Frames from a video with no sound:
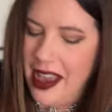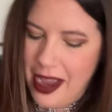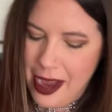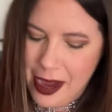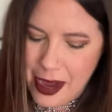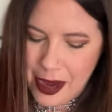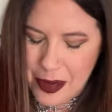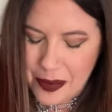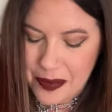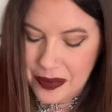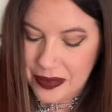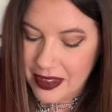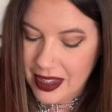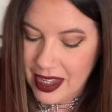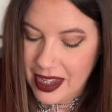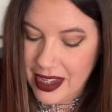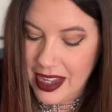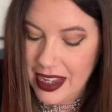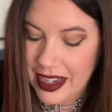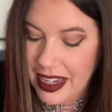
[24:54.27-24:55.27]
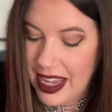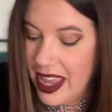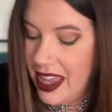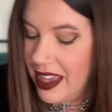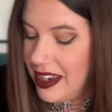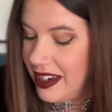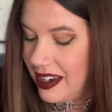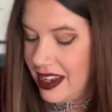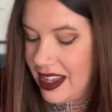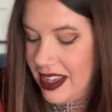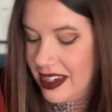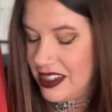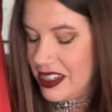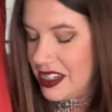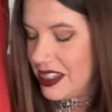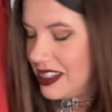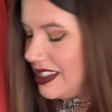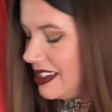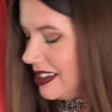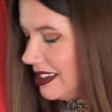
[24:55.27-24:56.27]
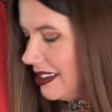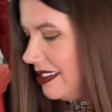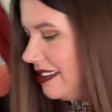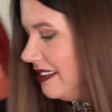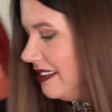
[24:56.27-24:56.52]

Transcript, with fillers: Um, again, it just,